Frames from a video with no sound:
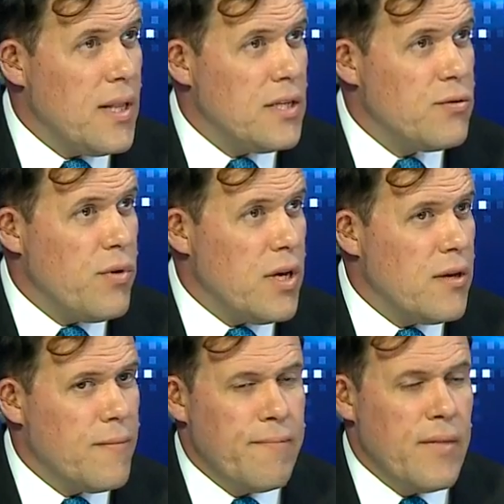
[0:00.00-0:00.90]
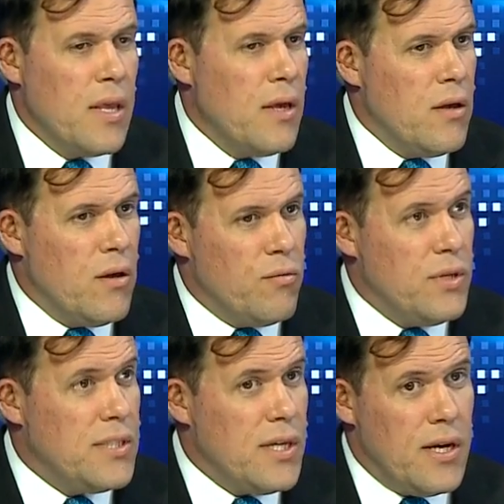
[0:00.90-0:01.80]
last week.
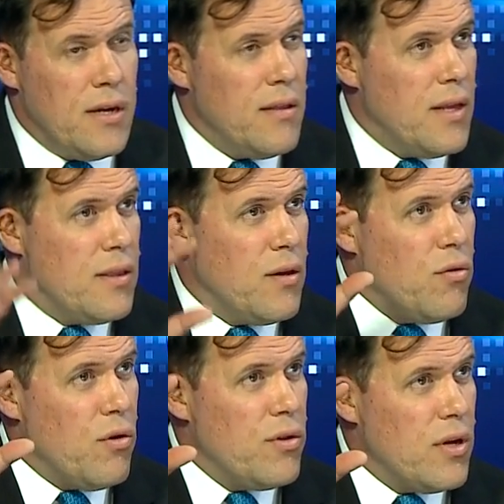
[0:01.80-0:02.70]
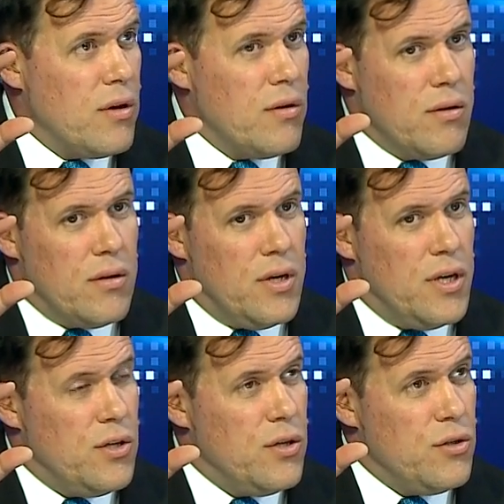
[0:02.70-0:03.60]
We said that the northern
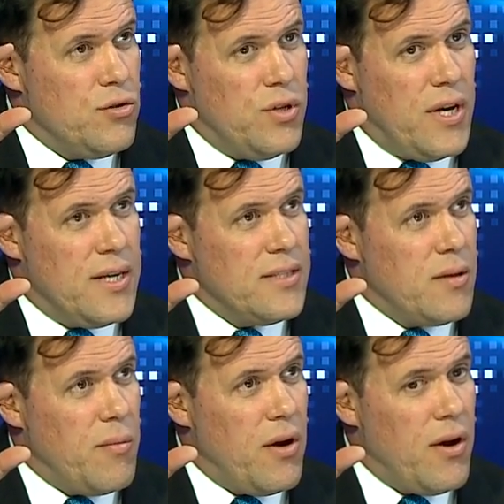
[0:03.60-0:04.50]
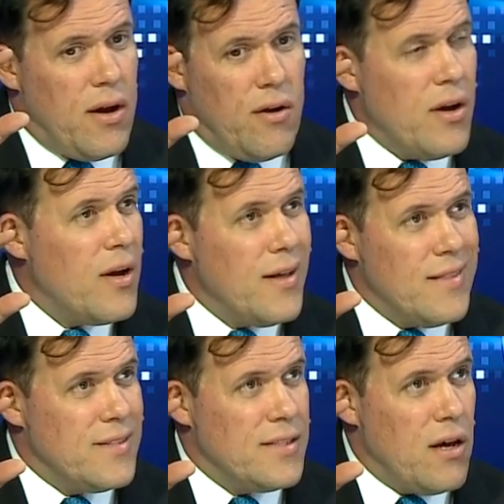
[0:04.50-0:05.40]
Judea and Samaria area
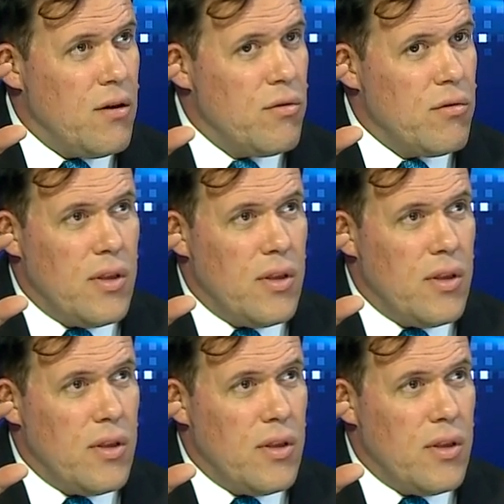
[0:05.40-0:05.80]
and the south,